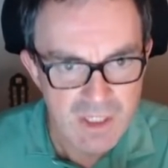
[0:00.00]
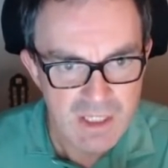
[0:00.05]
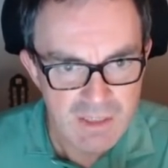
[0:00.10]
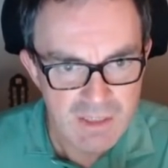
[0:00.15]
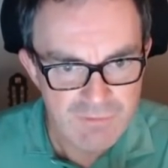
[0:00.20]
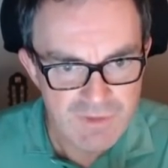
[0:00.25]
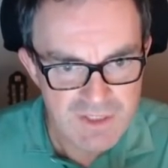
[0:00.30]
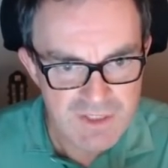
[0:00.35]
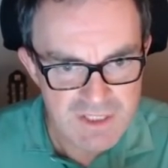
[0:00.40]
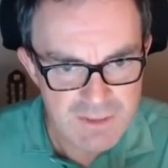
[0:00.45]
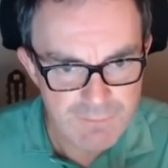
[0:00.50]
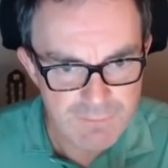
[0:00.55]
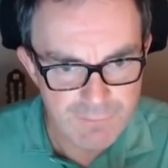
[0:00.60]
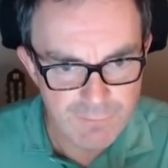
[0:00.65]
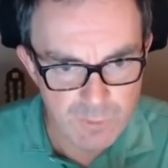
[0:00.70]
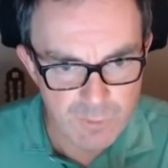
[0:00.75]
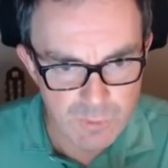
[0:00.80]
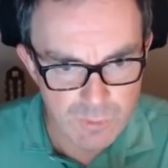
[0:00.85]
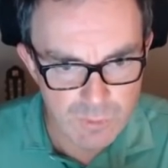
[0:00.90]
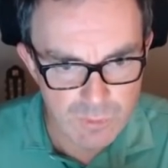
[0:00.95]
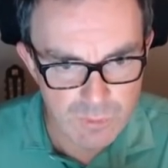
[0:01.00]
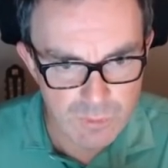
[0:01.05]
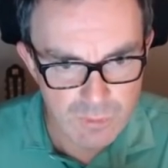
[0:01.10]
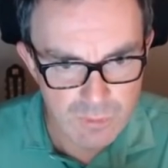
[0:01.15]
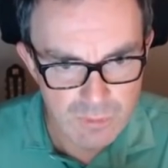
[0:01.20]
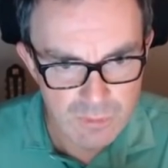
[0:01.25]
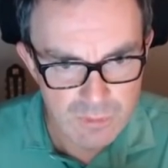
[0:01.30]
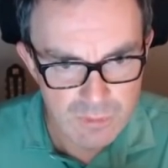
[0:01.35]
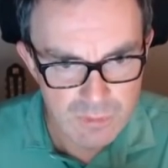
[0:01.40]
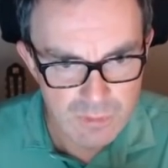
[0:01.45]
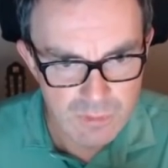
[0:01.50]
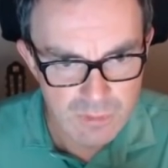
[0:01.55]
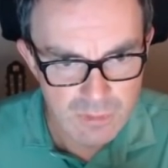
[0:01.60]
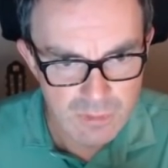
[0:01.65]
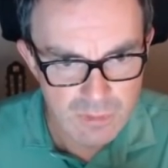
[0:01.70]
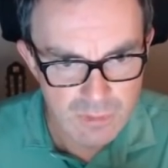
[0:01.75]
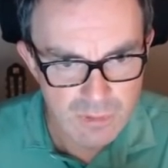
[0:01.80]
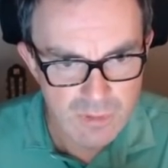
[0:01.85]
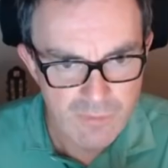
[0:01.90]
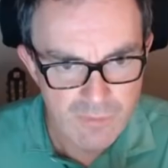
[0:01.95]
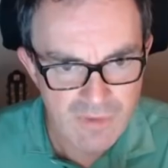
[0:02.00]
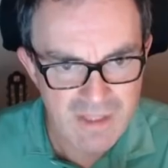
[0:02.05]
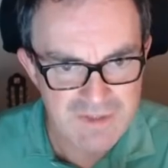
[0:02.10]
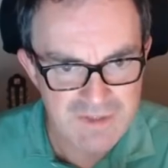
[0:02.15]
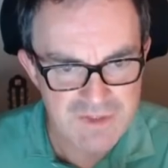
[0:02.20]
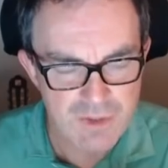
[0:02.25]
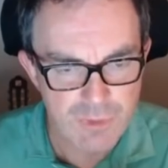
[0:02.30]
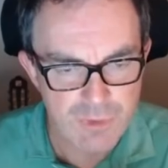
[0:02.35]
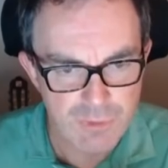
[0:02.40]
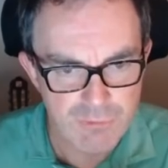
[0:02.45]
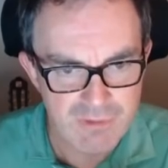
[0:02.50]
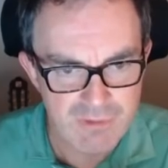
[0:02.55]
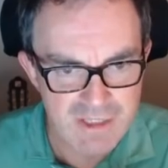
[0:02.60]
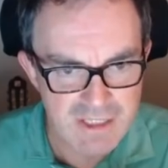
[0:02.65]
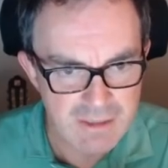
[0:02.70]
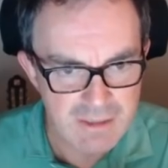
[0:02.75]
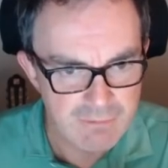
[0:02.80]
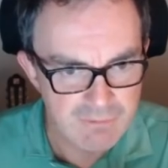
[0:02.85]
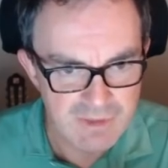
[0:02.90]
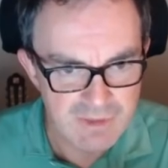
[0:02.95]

If this is 4, that's a 3,